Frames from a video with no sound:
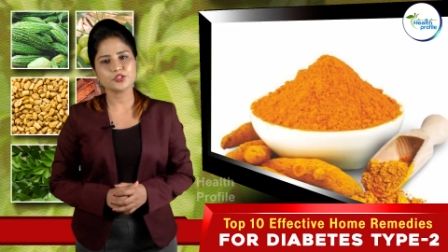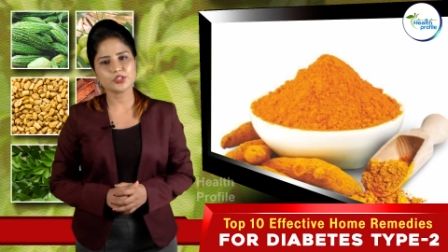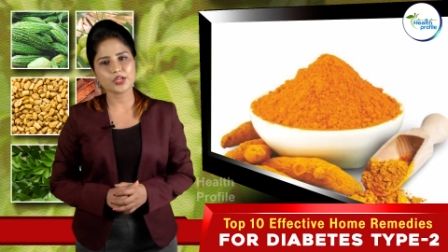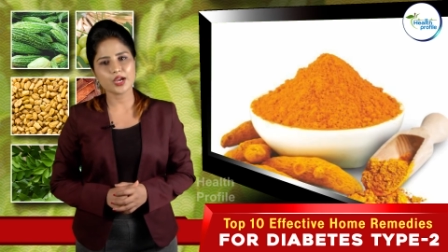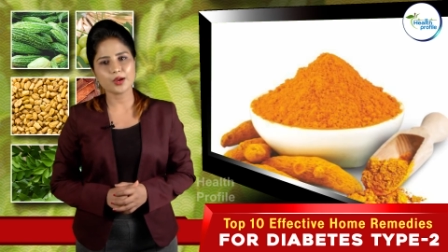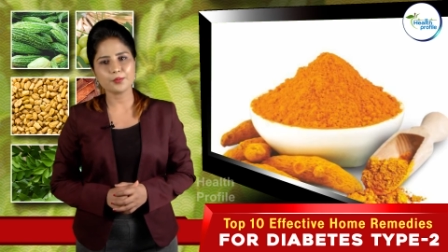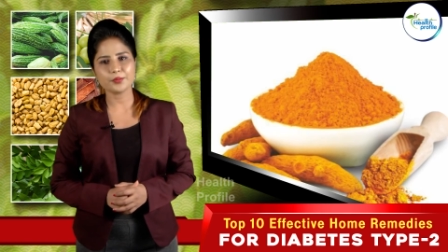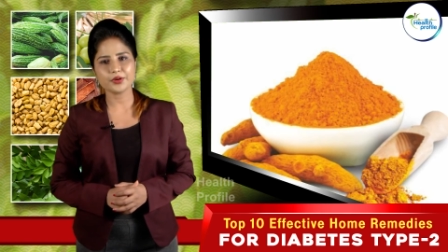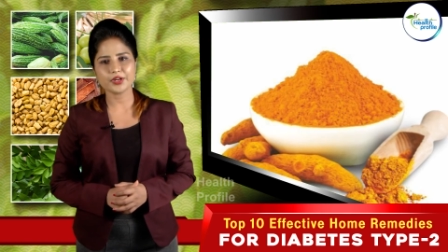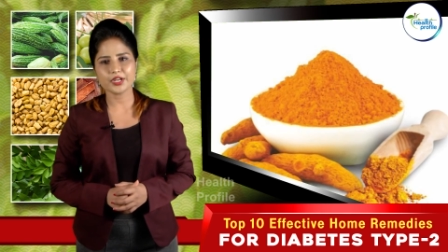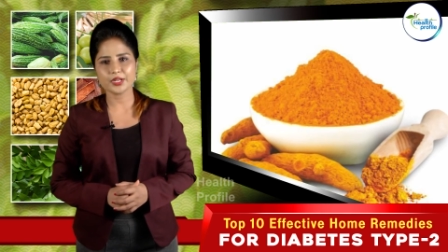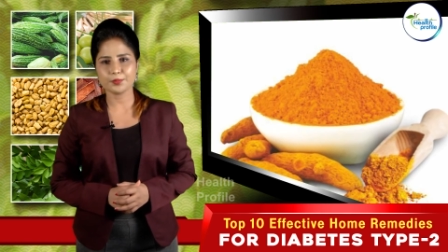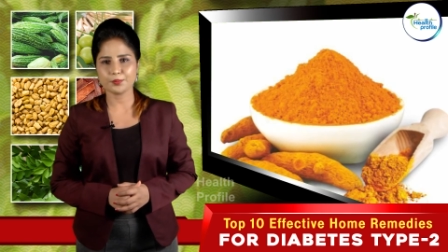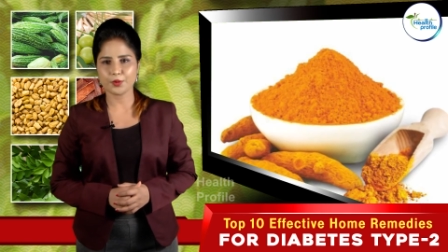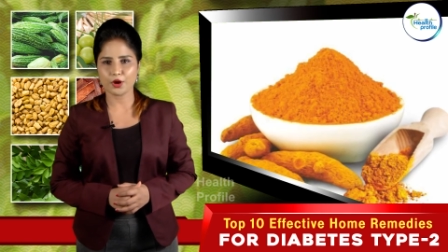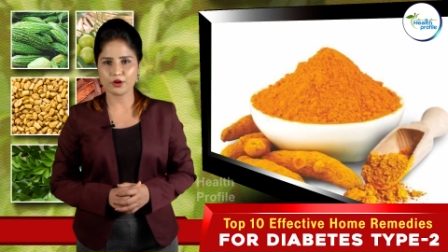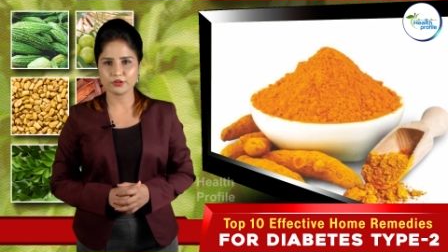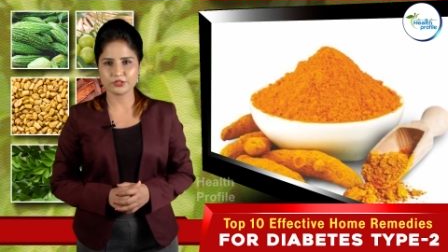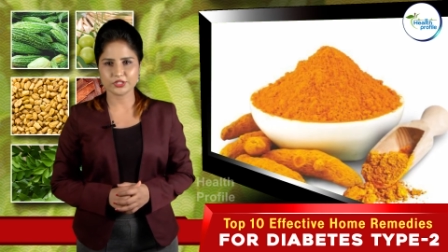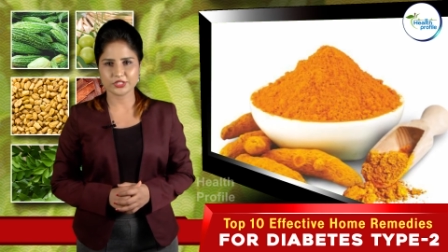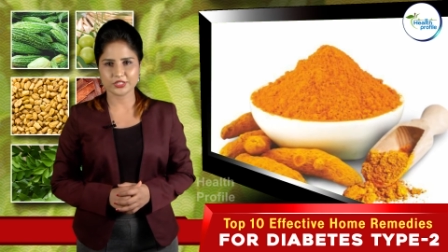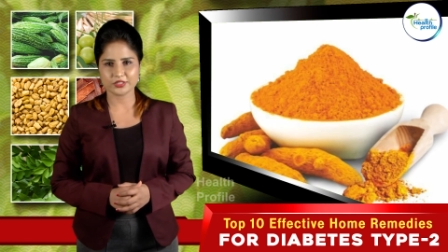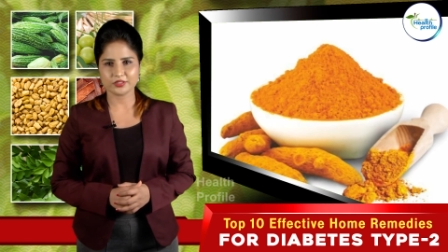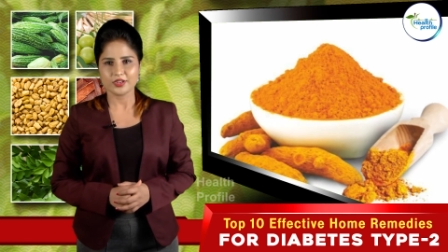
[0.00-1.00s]
turmeric
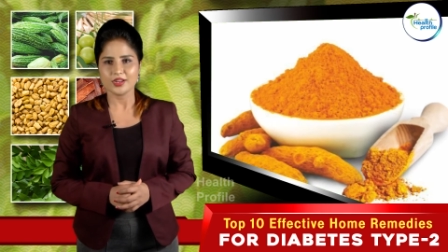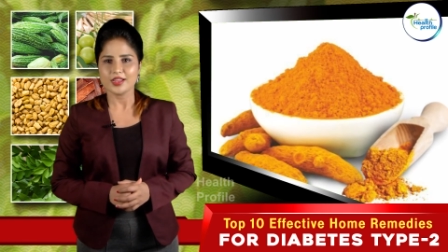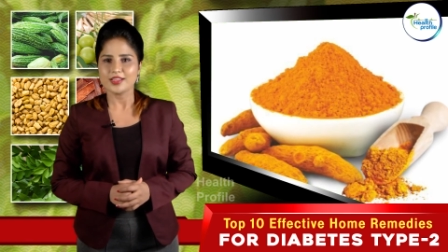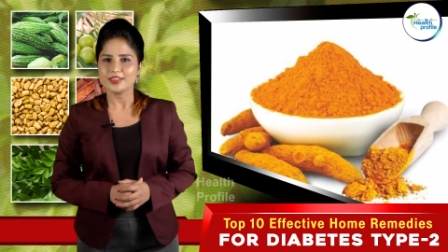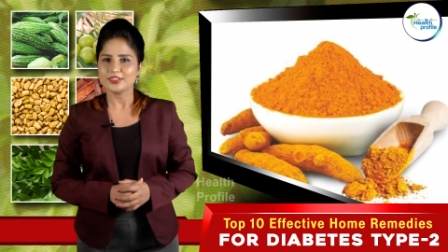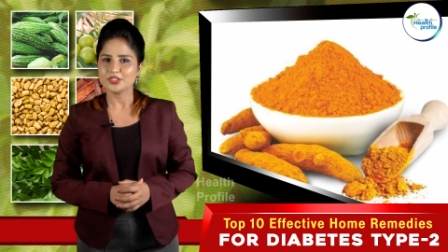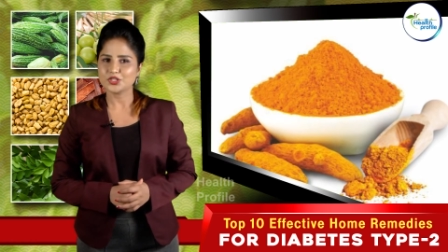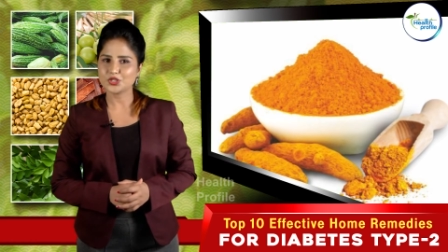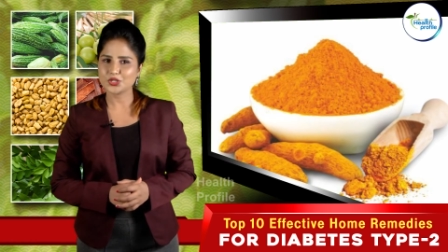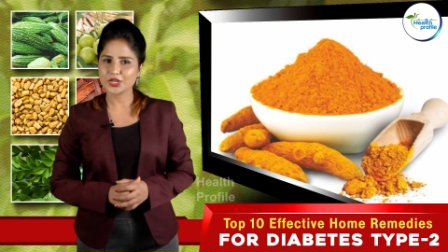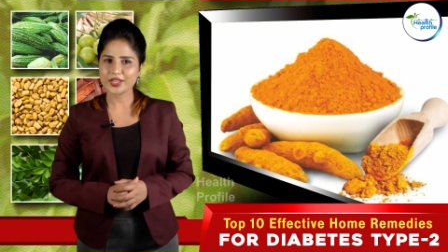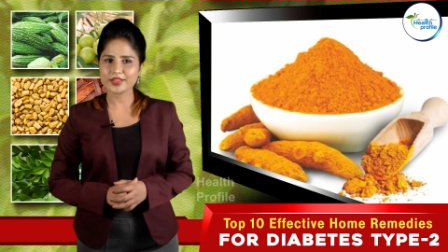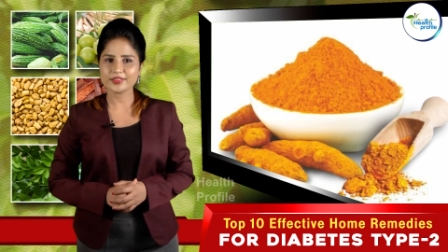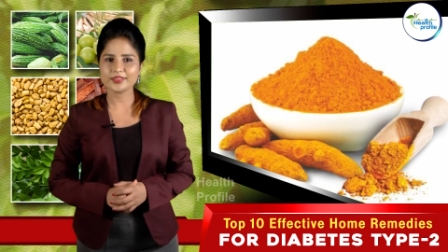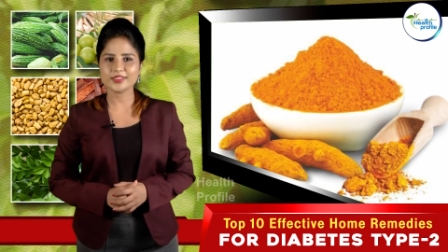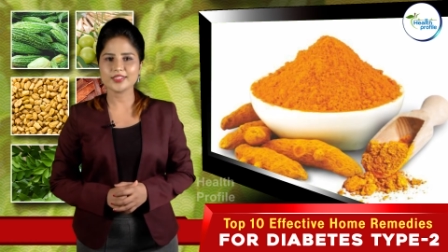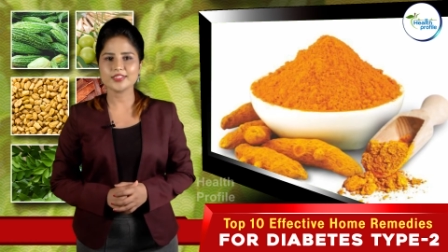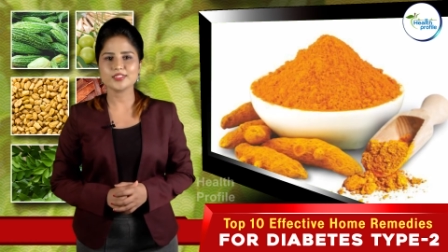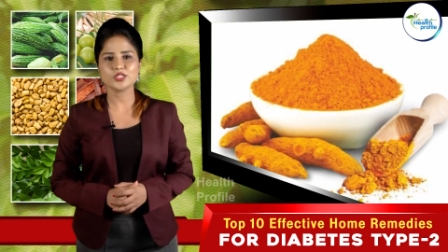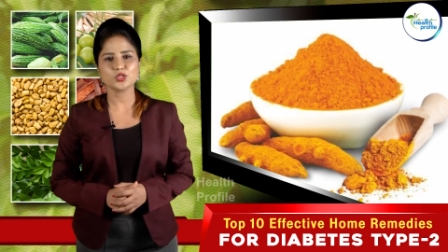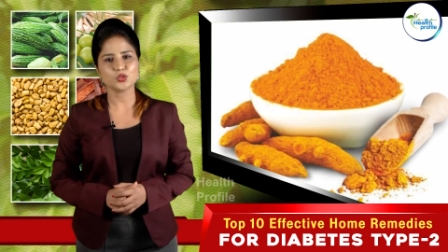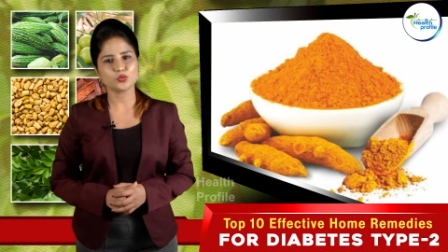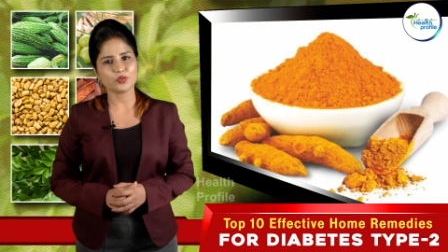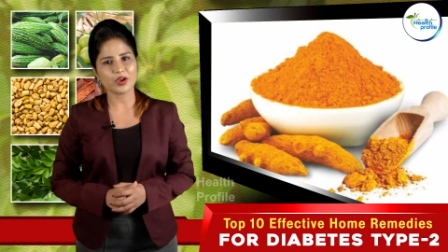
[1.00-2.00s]
powder. Drink
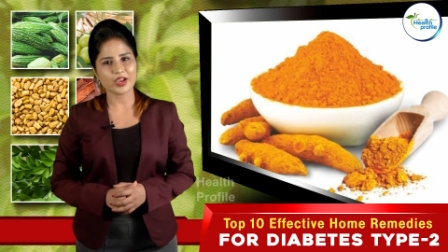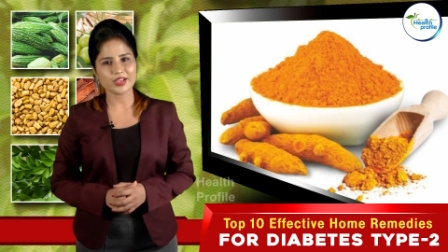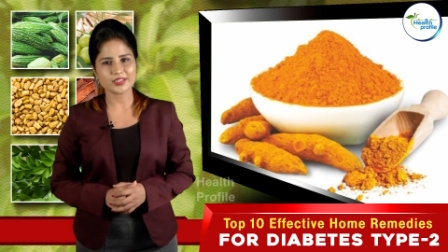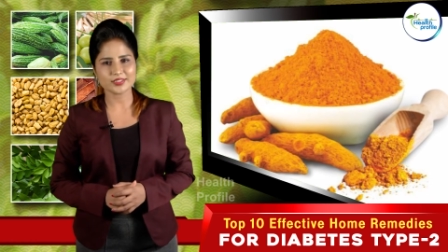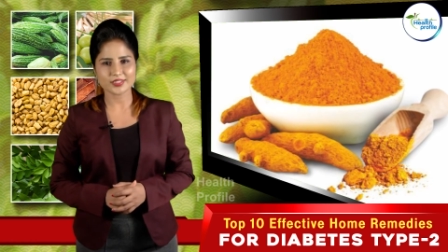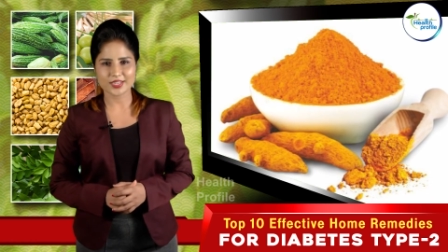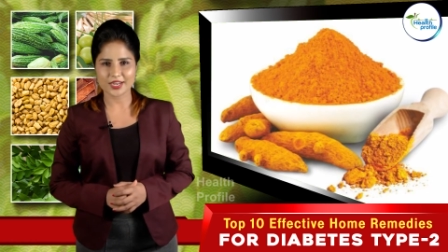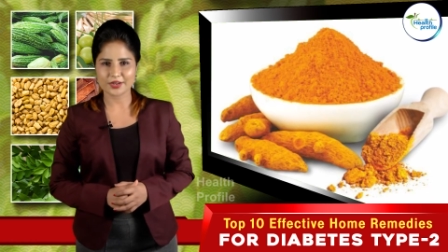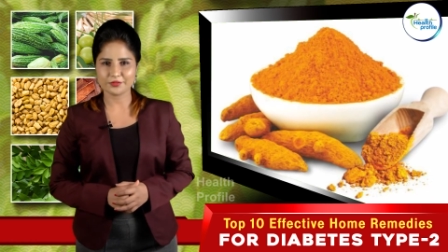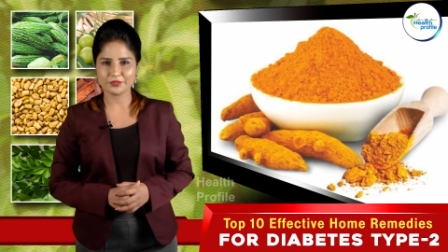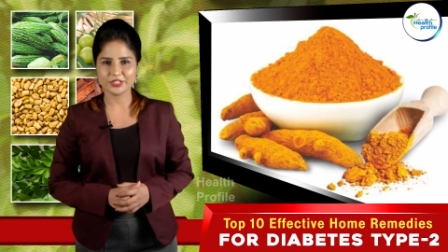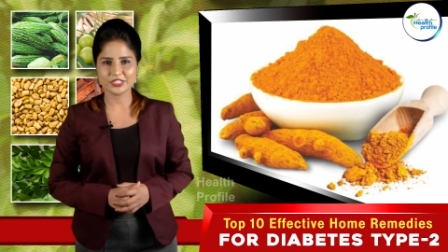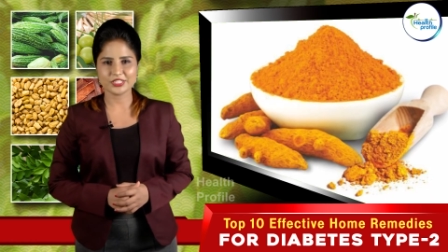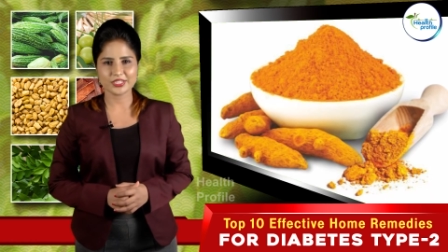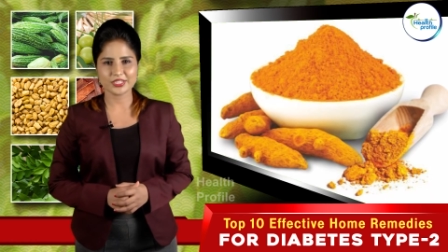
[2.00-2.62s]
this twice every